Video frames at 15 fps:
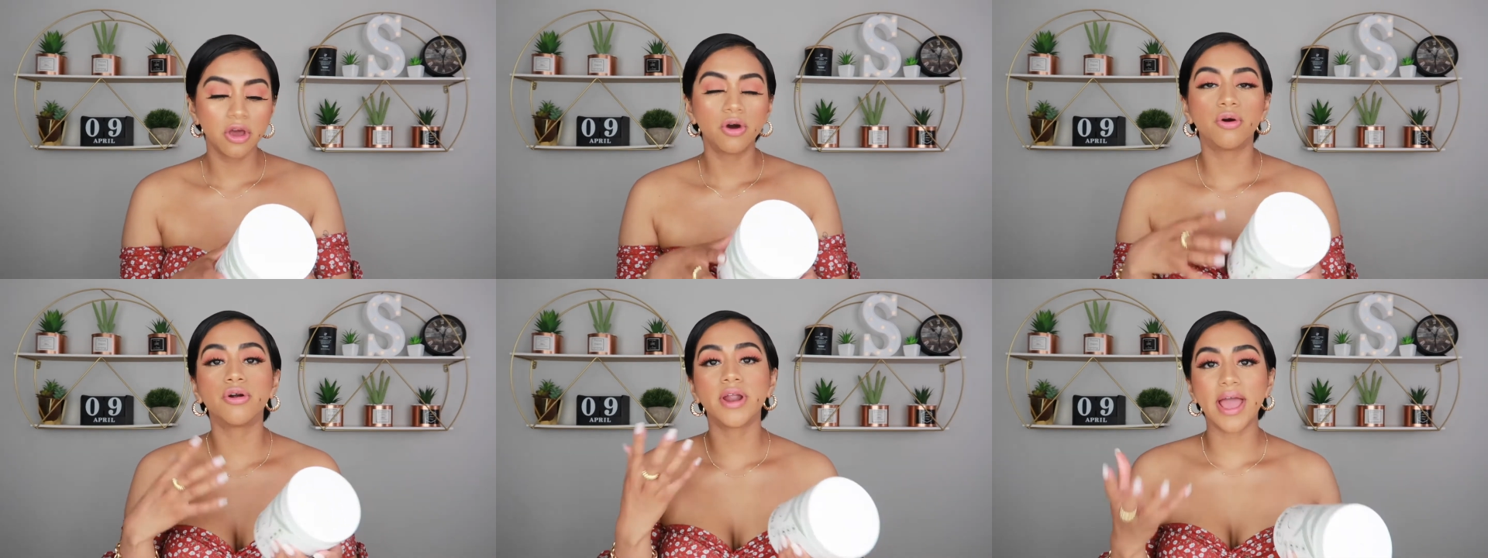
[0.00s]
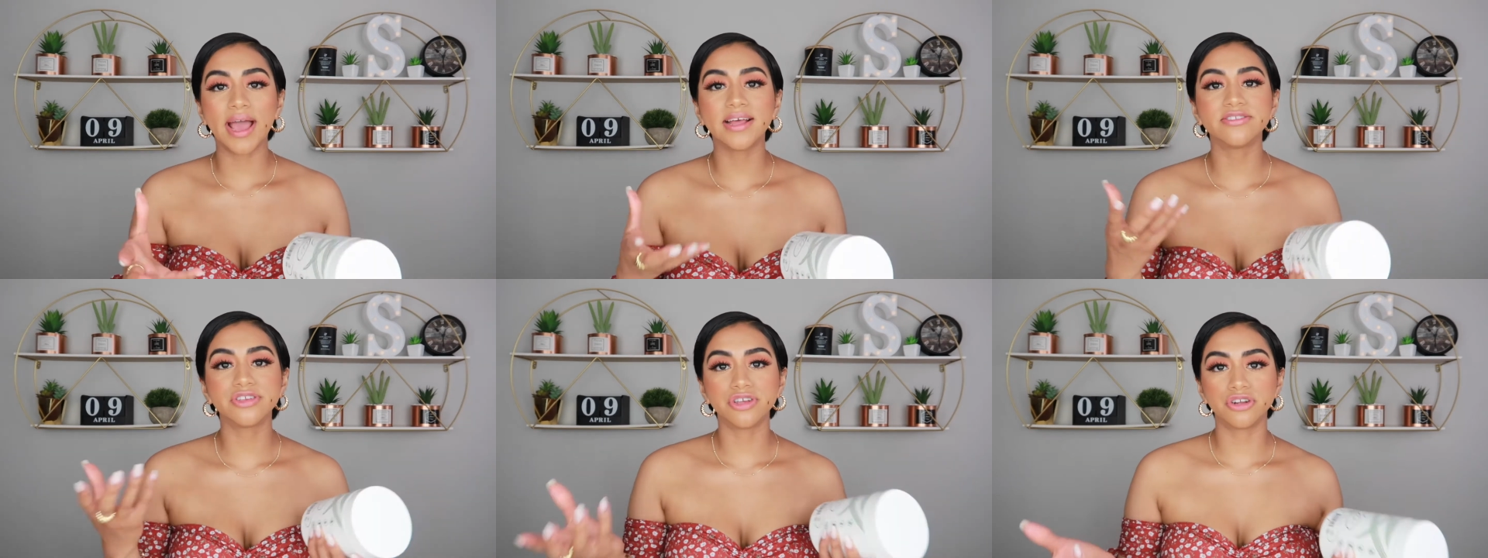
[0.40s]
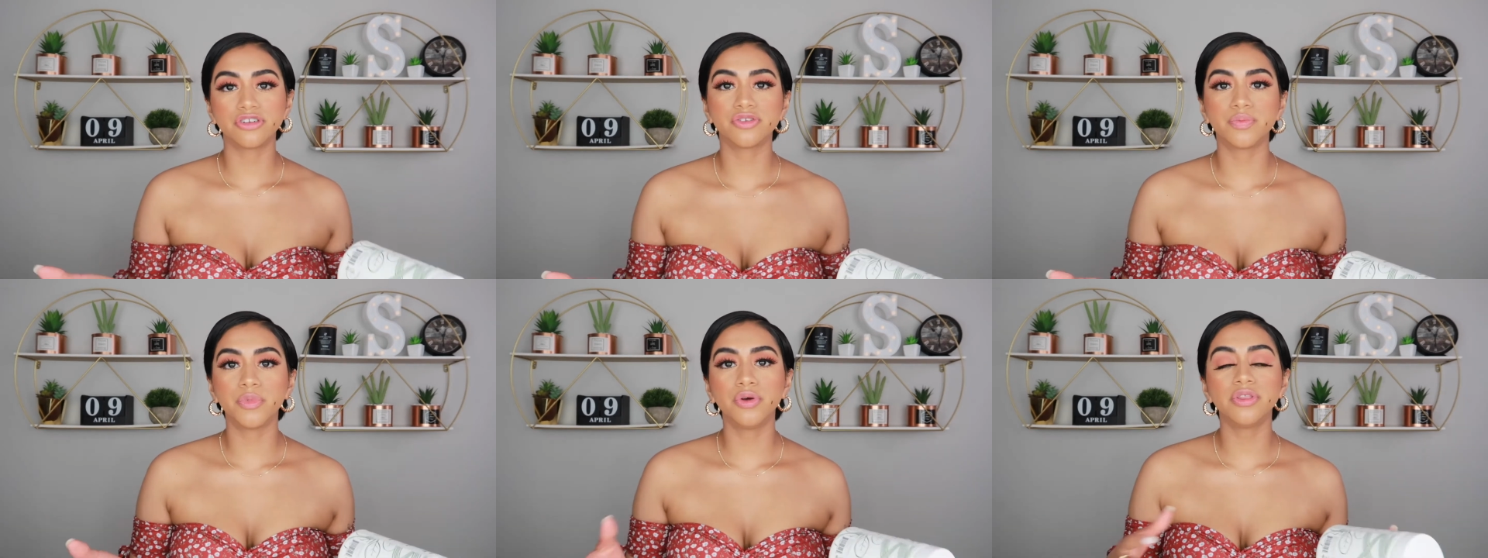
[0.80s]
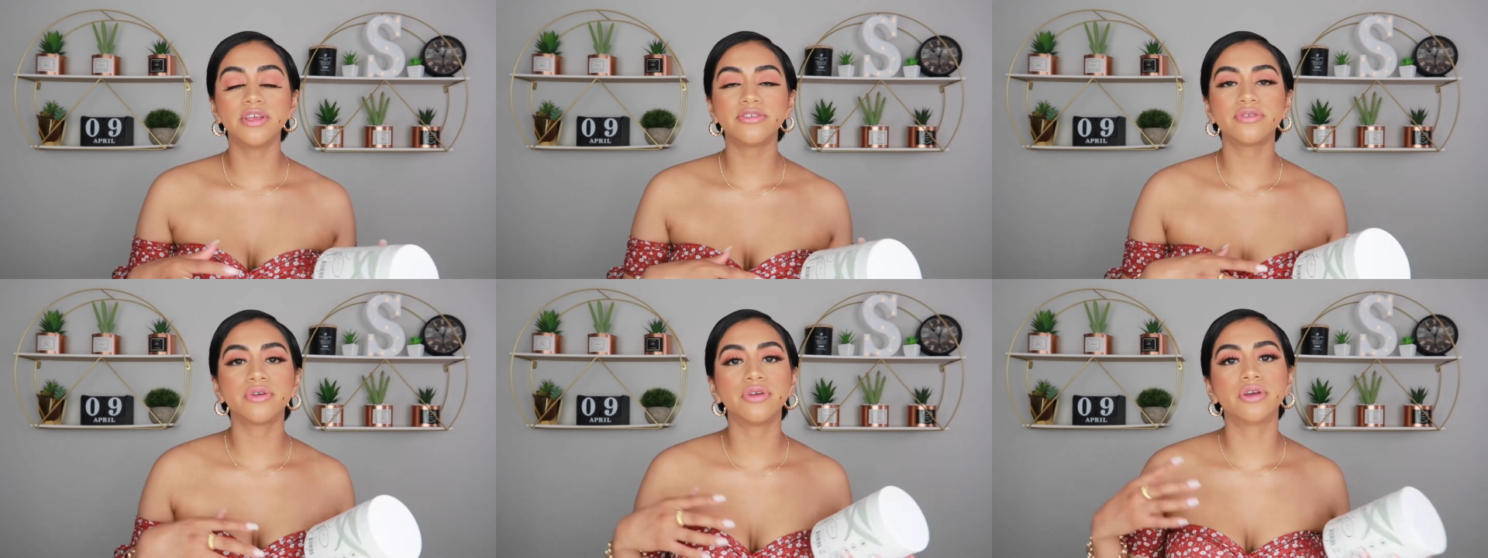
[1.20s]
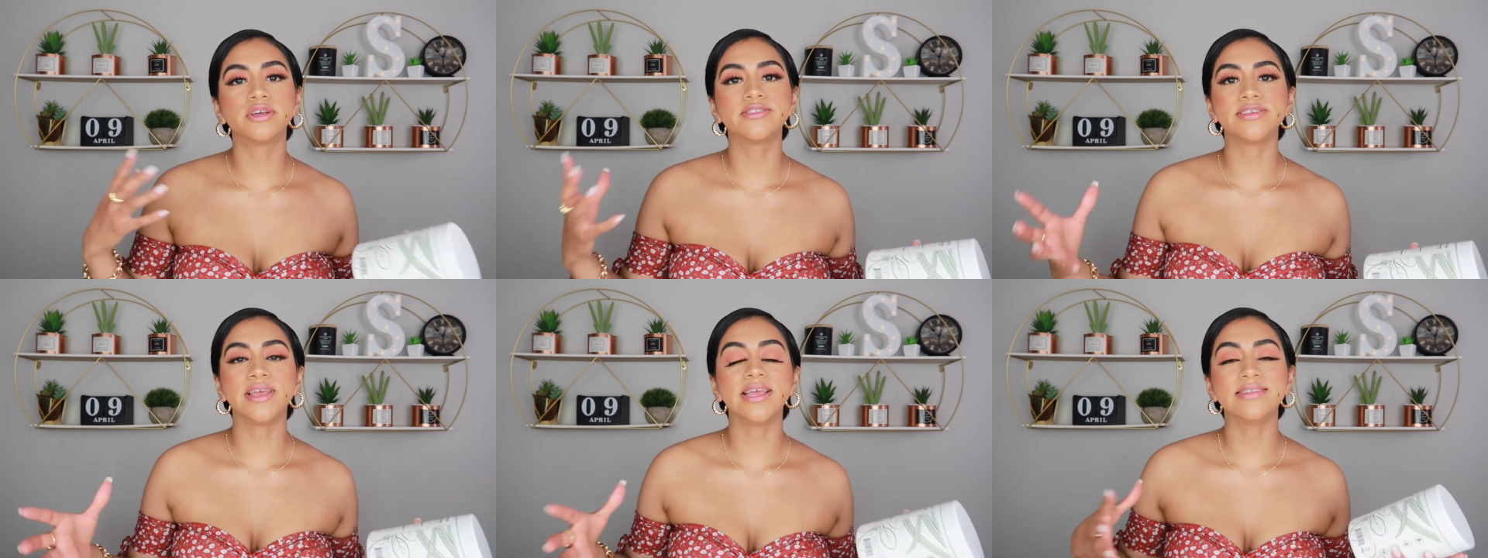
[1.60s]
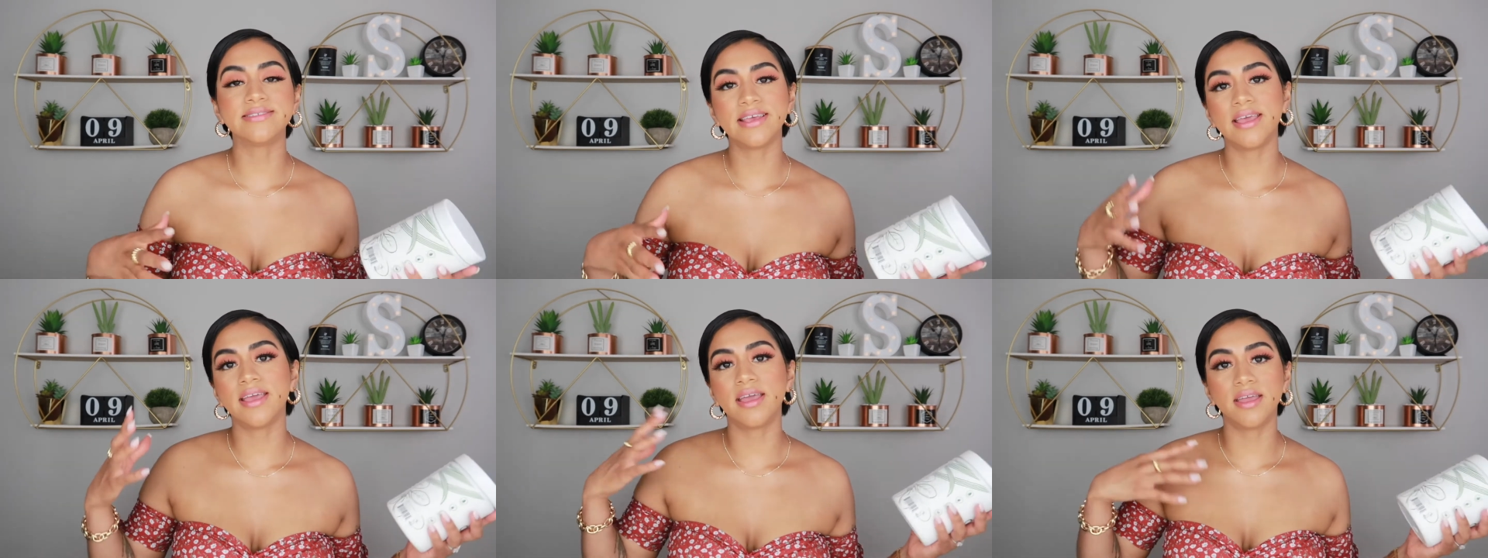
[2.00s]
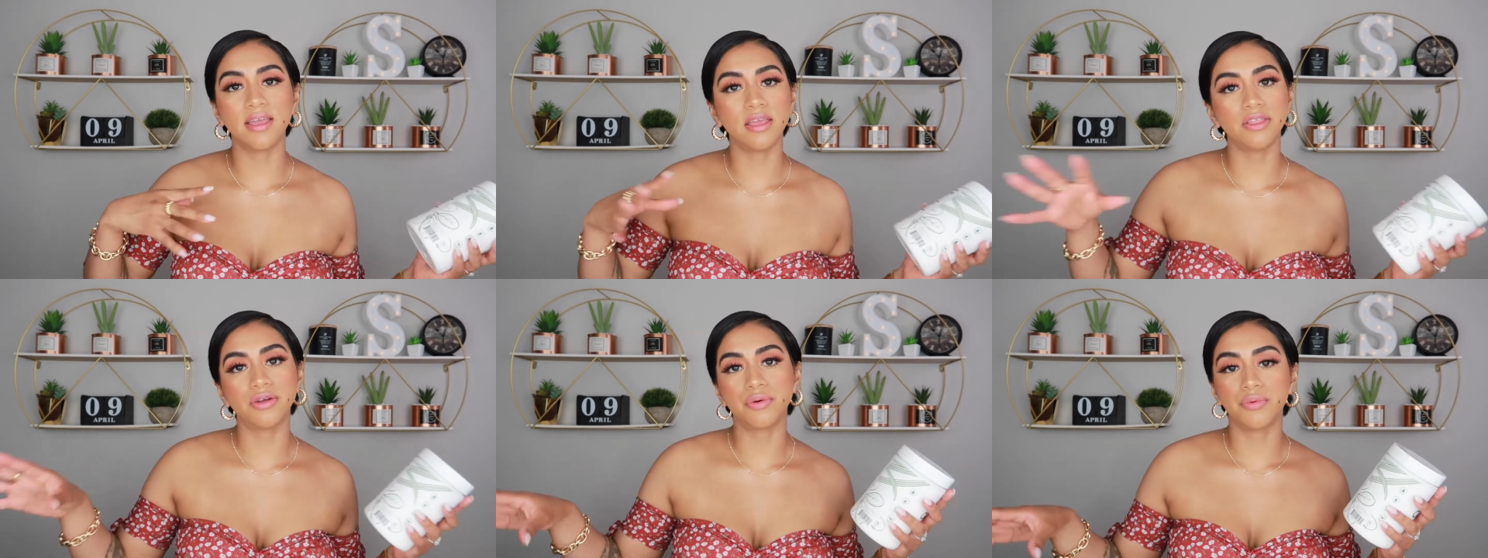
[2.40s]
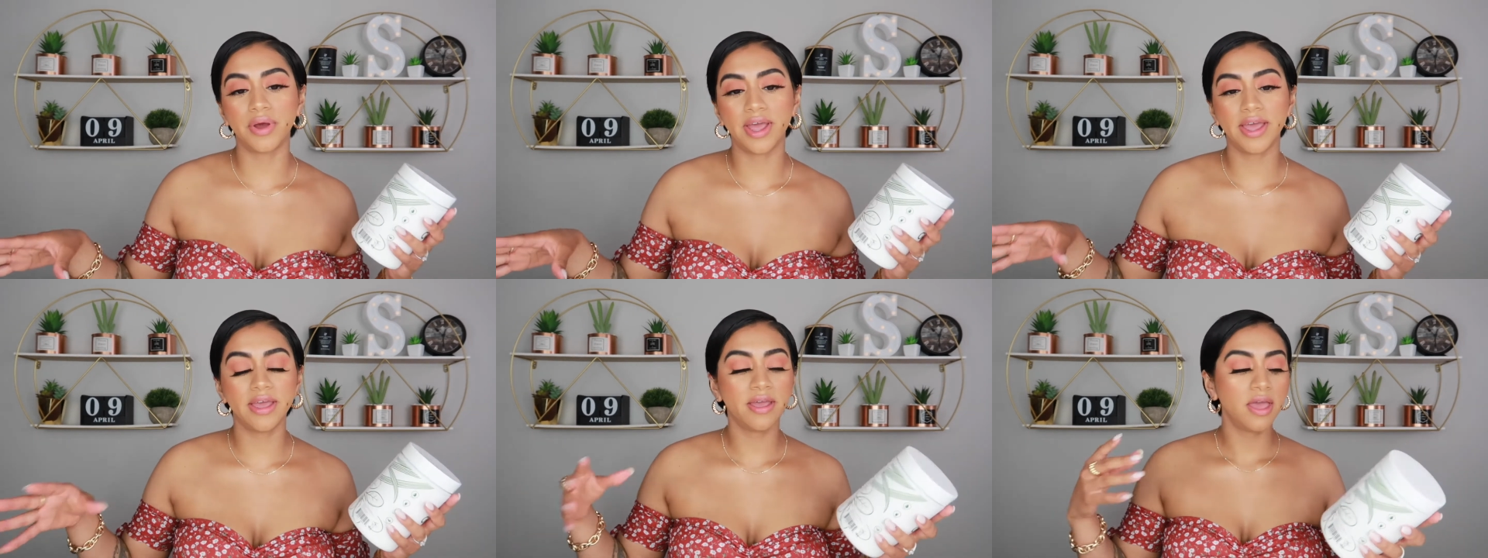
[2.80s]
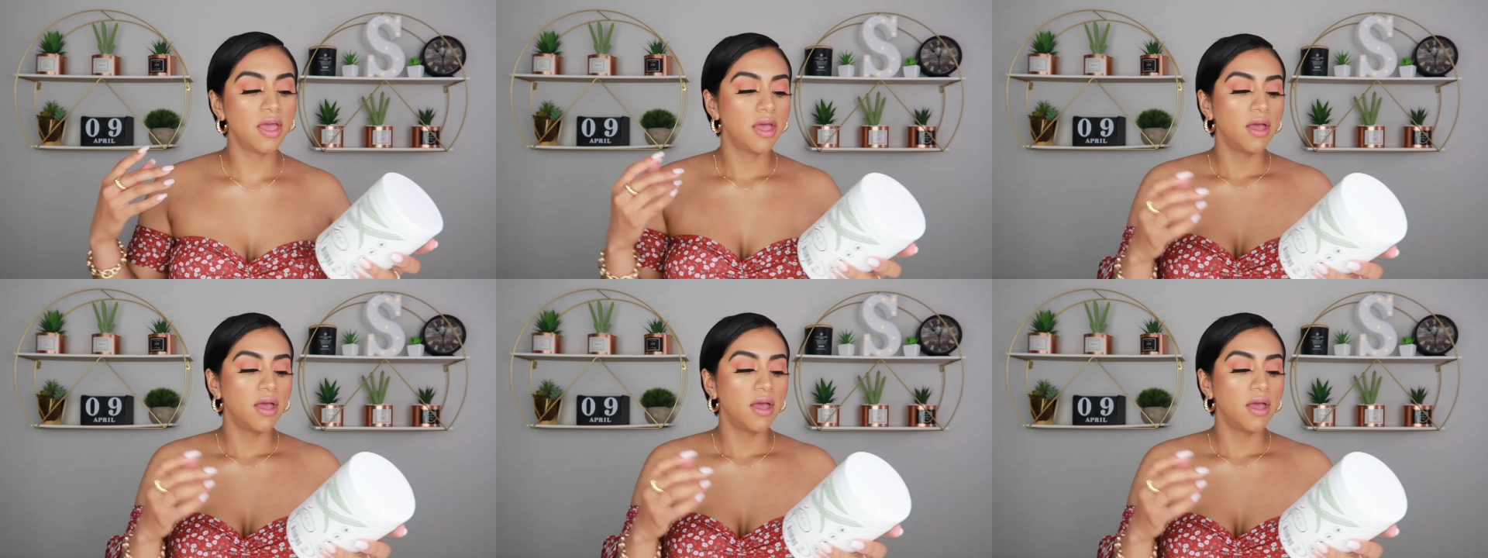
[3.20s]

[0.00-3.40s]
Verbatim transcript: or add to your smoothie so you could intake it either way.